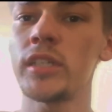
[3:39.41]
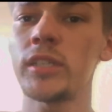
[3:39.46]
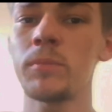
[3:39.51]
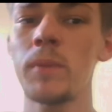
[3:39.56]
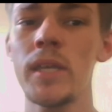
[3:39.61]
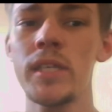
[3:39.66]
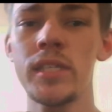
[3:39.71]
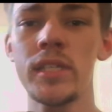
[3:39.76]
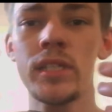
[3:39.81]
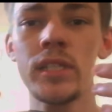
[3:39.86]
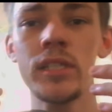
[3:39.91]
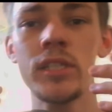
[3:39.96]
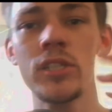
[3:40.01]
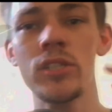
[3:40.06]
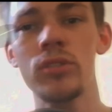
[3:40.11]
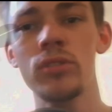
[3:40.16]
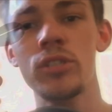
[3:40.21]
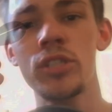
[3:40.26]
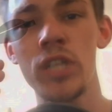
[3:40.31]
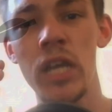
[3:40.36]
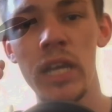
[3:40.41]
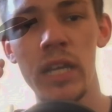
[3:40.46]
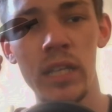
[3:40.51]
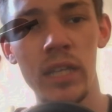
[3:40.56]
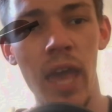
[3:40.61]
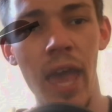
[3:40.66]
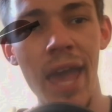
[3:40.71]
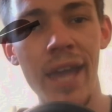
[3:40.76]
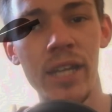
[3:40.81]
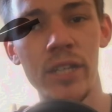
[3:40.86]
It's basically just to check
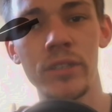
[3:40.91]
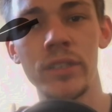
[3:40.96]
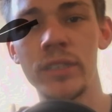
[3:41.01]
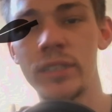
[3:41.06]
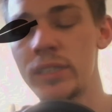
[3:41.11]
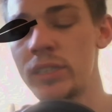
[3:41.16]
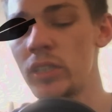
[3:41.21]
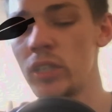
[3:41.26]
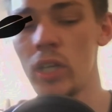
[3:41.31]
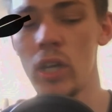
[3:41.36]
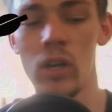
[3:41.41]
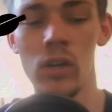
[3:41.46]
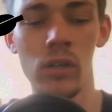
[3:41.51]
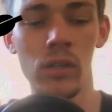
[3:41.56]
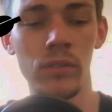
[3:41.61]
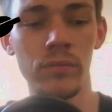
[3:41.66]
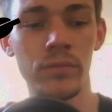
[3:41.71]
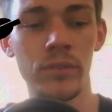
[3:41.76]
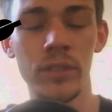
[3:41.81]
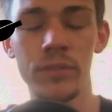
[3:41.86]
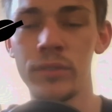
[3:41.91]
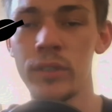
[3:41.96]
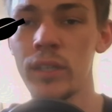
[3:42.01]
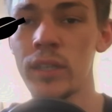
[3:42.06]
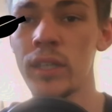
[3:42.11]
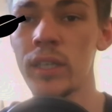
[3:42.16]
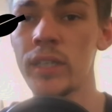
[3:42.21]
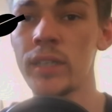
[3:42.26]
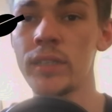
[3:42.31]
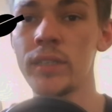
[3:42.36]
the accuracy of
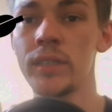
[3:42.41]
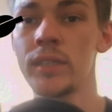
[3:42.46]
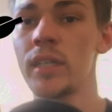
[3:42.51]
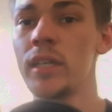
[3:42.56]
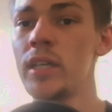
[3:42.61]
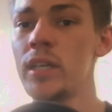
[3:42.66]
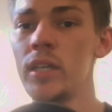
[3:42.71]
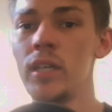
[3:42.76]
different things.